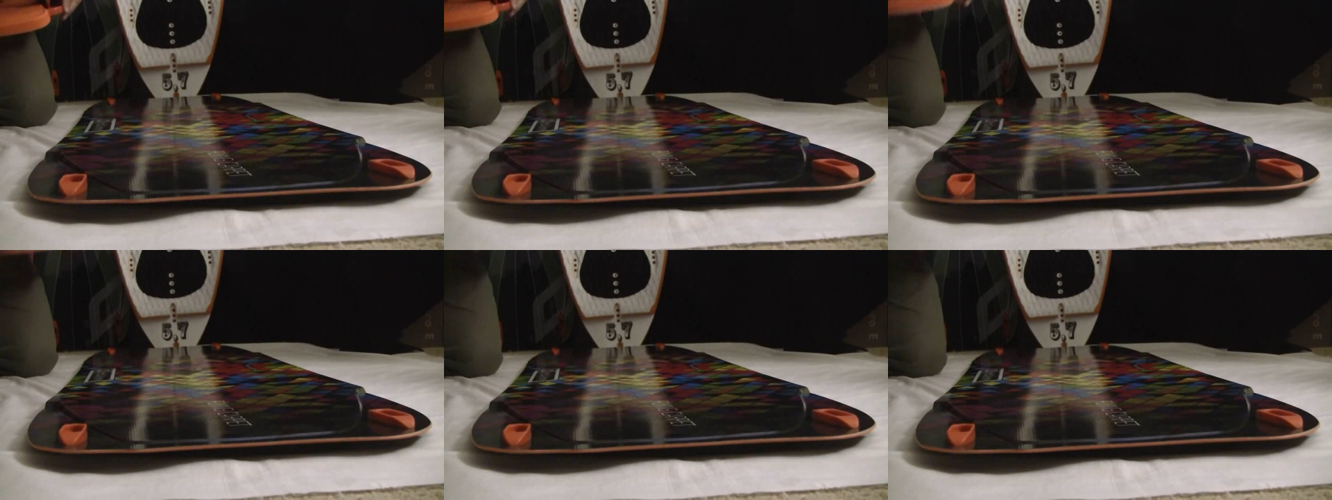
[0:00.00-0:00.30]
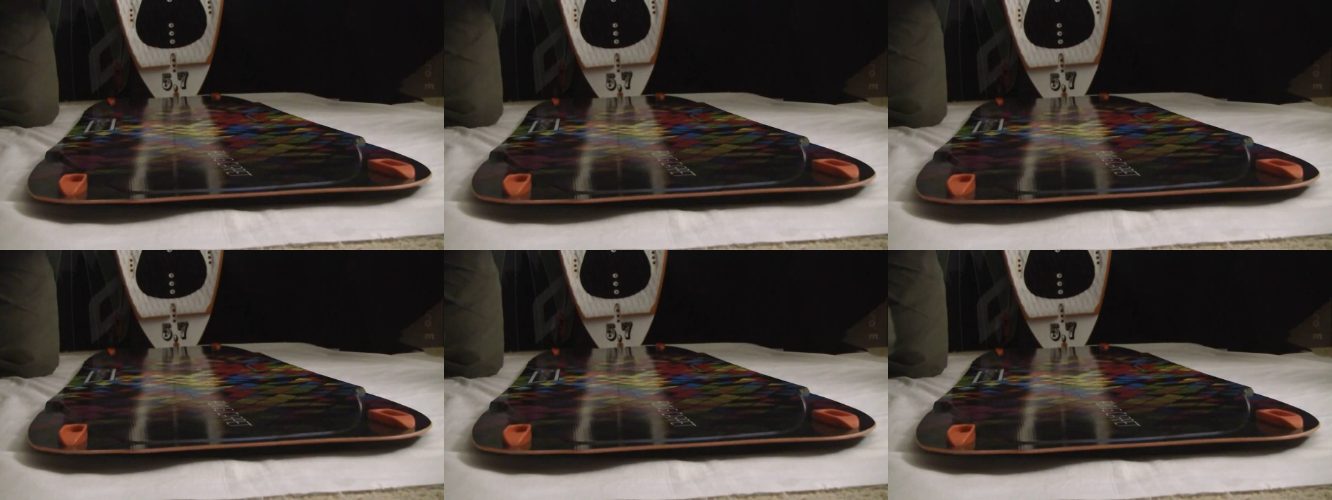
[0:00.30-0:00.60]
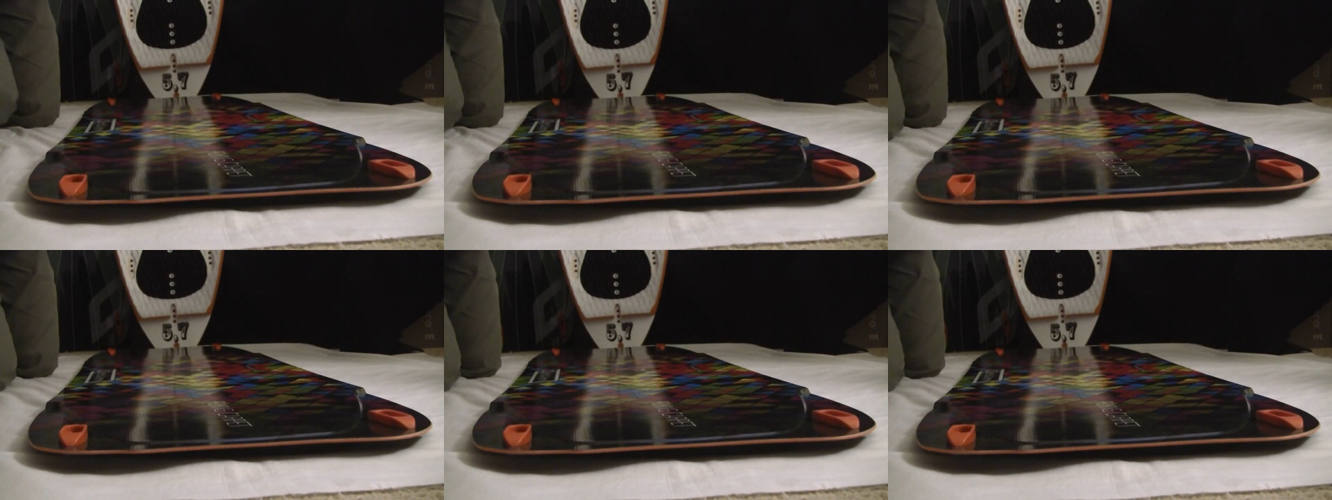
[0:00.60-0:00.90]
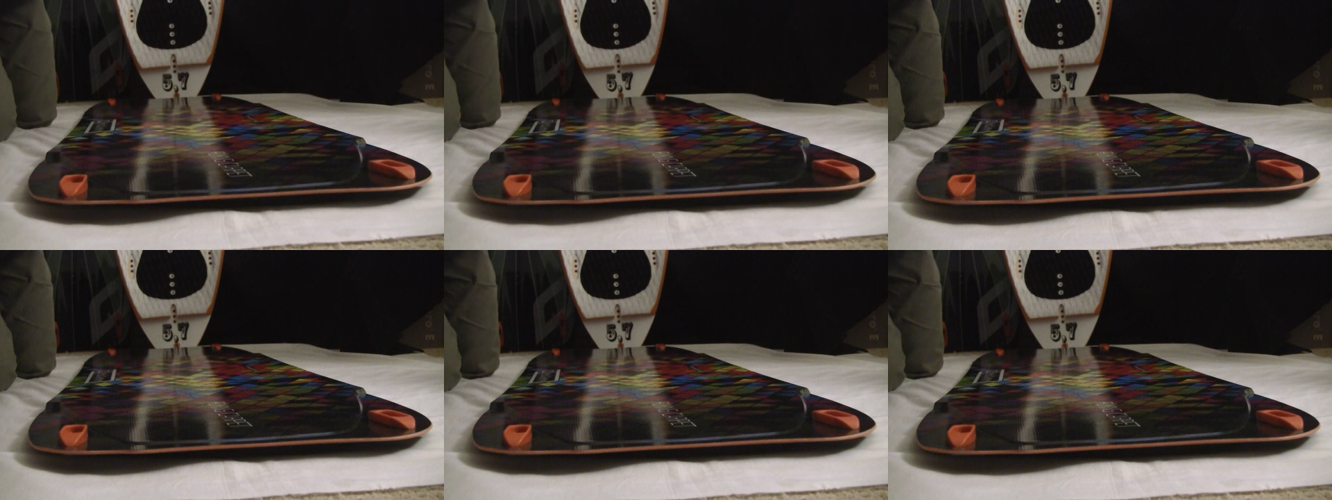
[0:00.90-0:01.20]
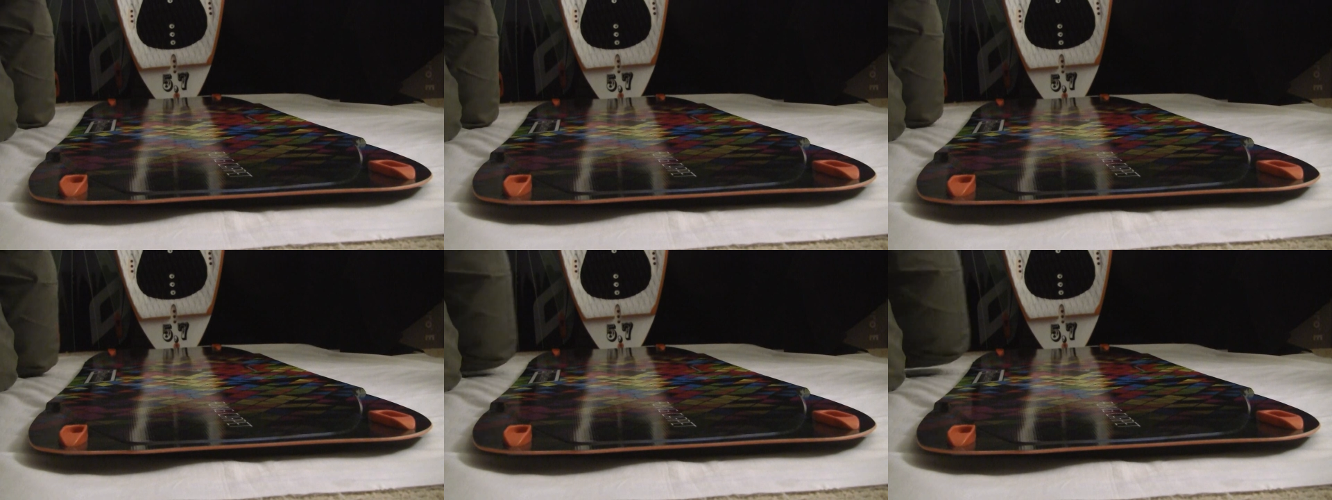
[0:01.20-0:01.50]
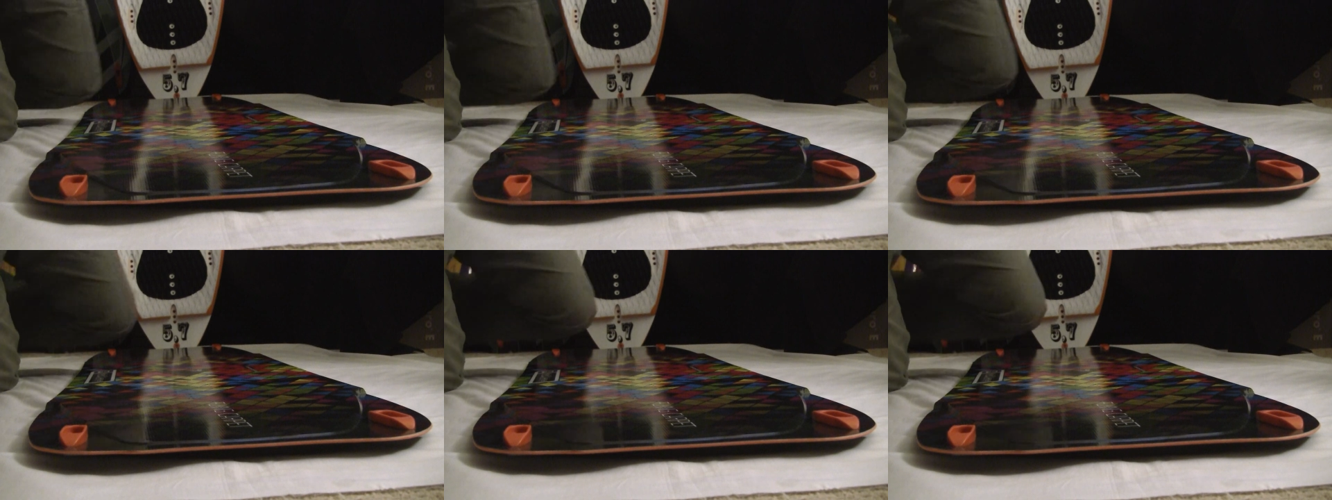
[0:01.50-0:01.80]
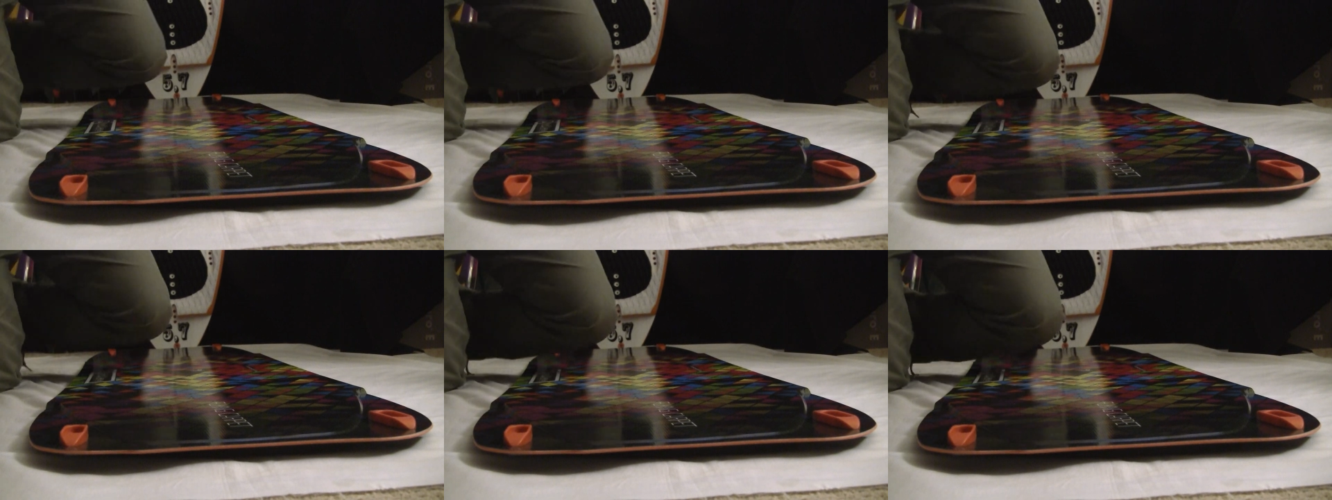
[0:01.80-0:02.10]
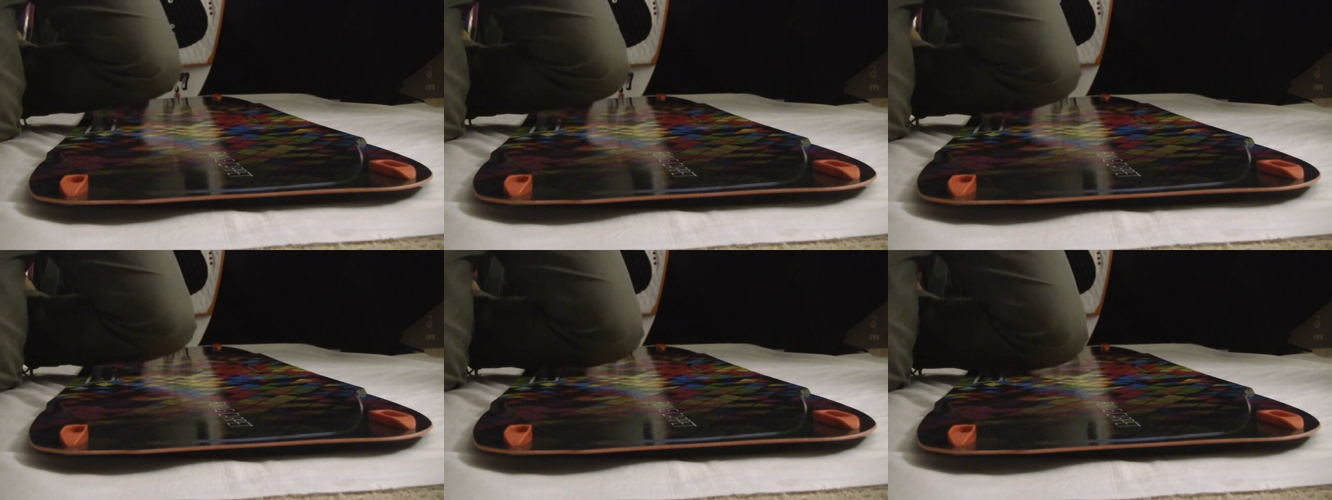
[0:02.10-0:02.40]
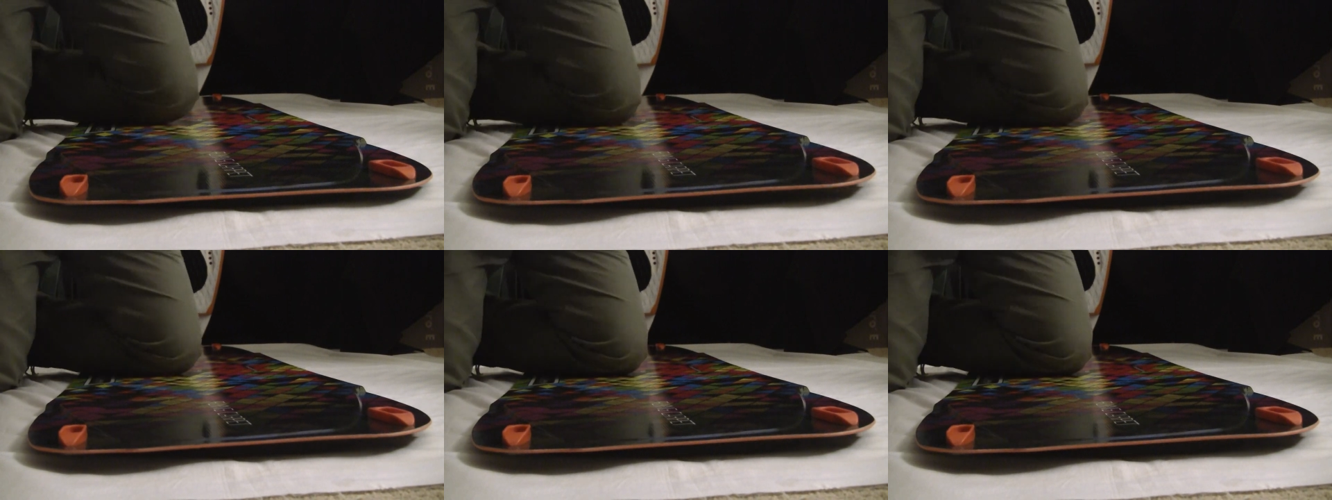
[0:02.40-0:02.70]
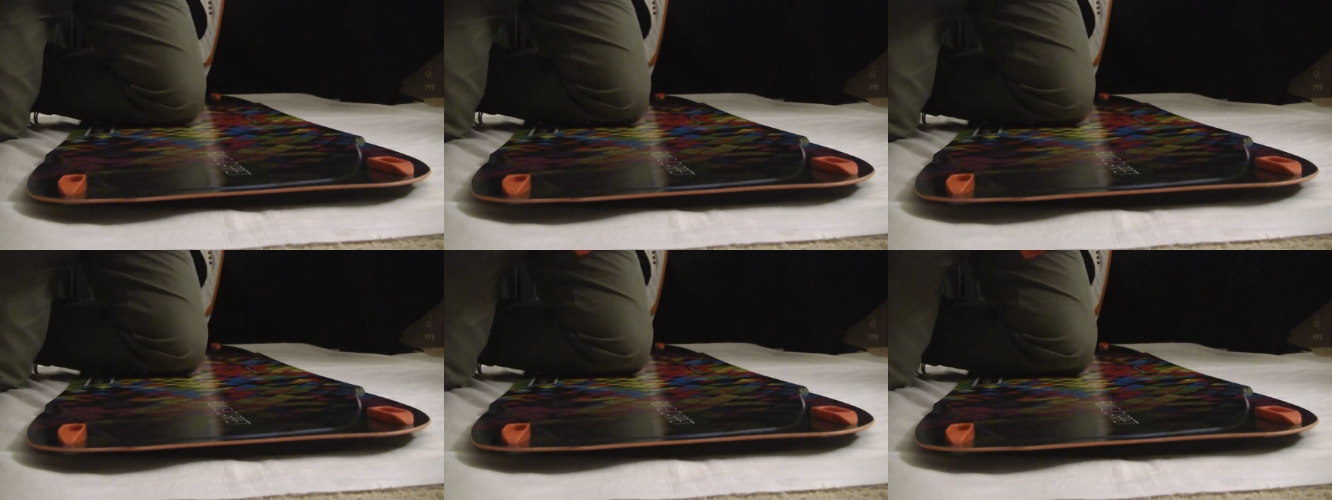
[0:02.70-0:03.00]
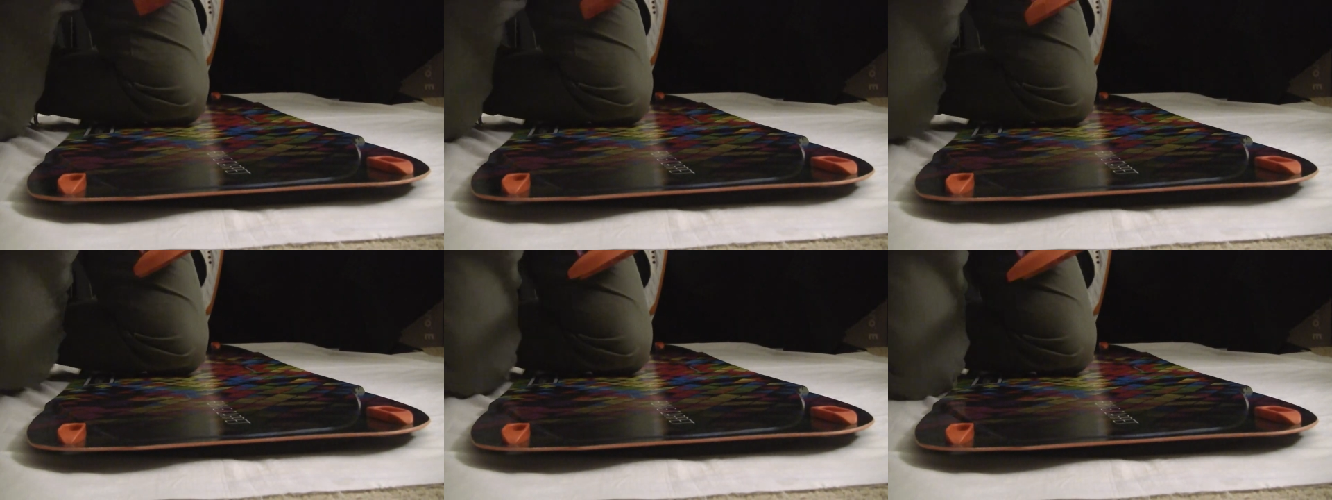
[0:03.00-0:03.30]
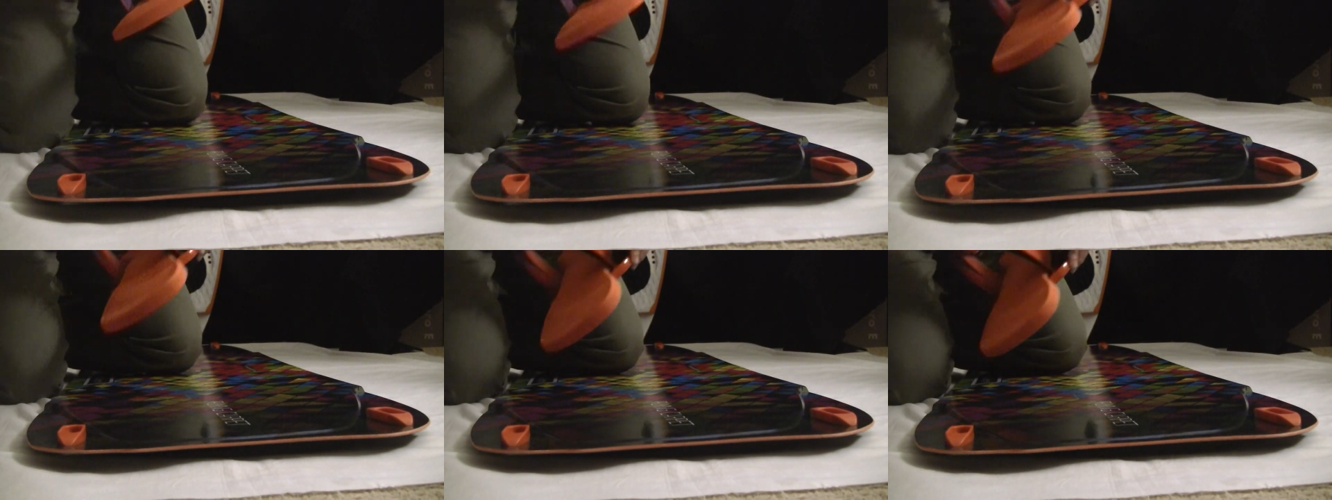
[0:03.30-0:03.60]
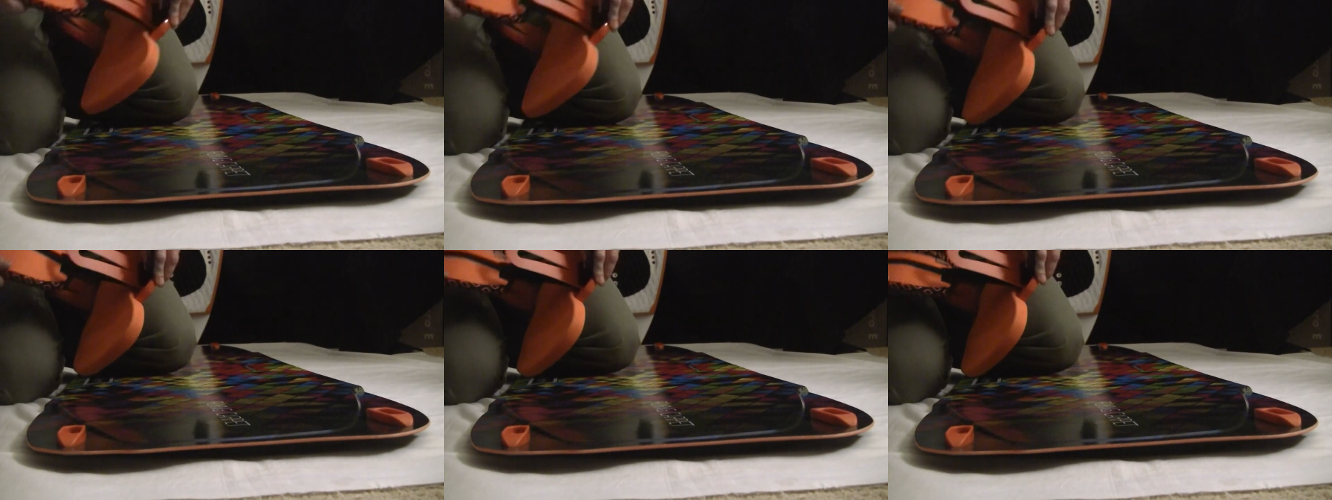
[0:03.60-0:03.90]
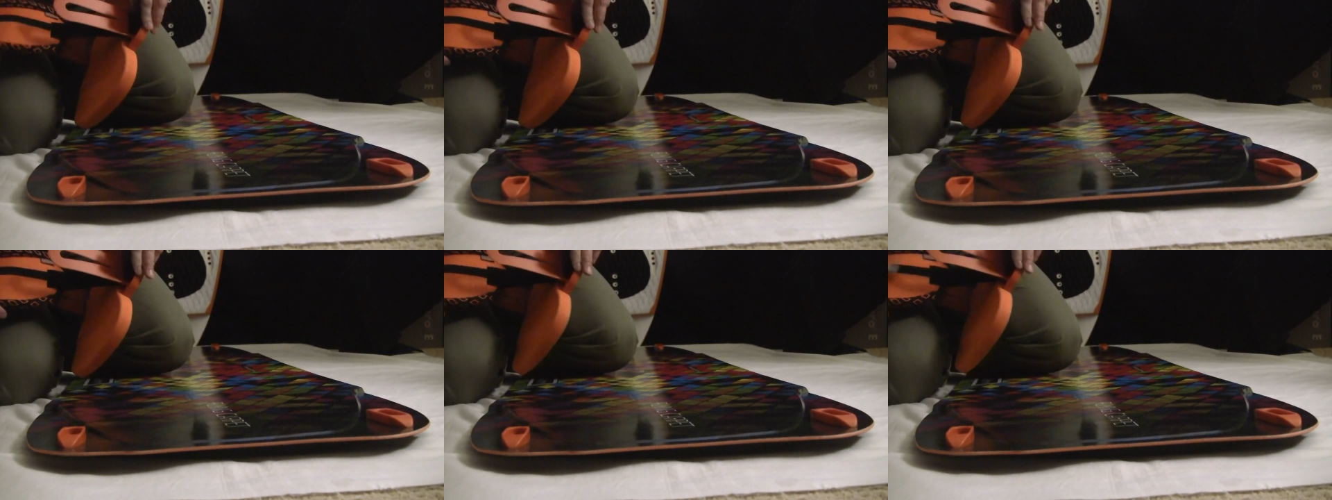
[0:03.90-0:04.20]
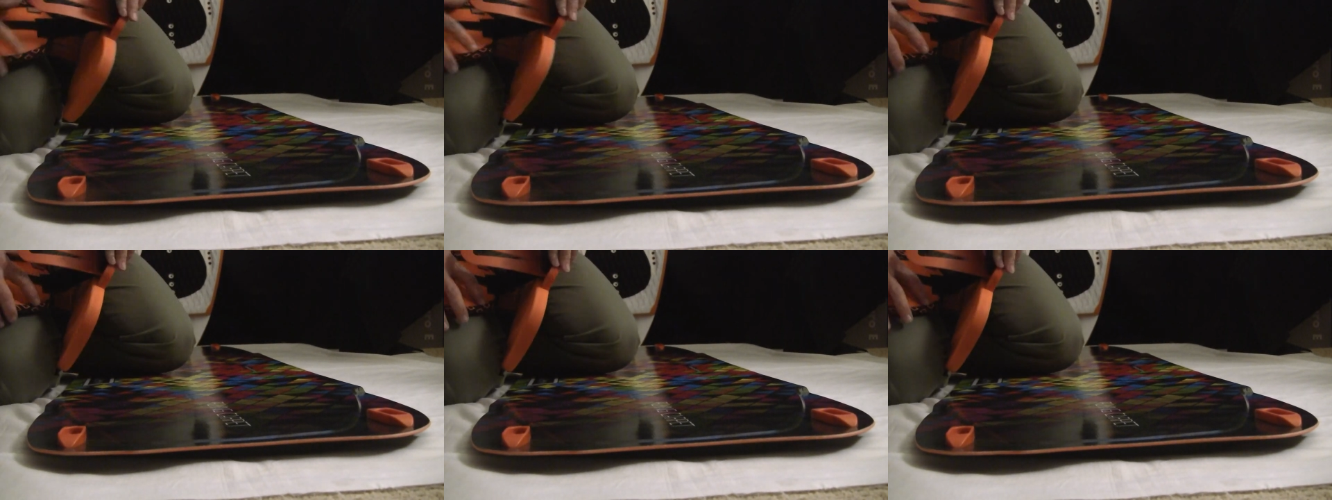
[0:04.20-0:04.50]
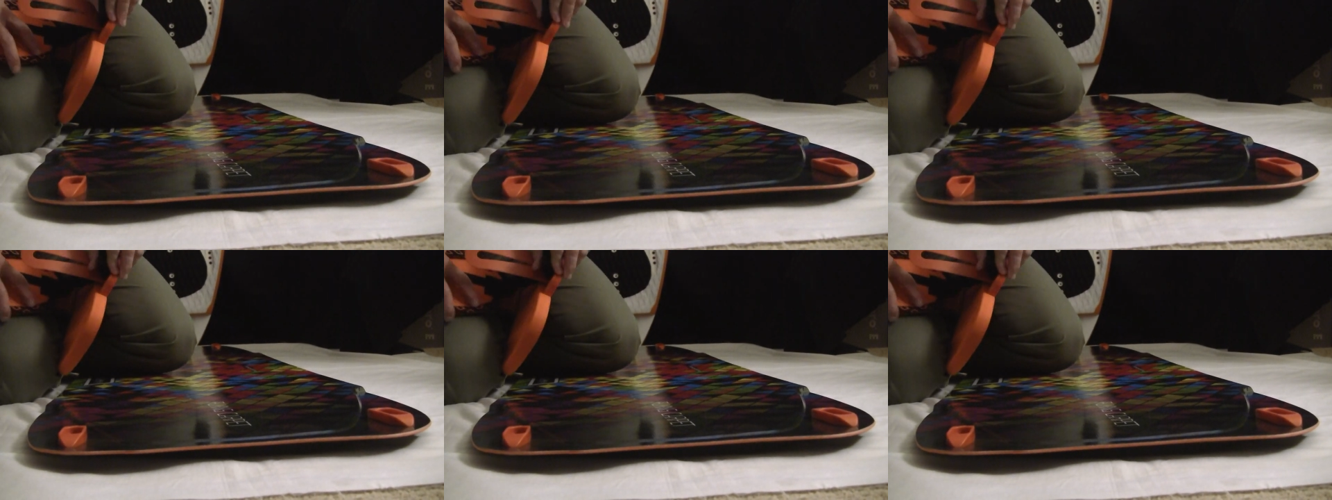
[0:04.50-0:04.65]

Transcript: Nobody's mouth can be seen.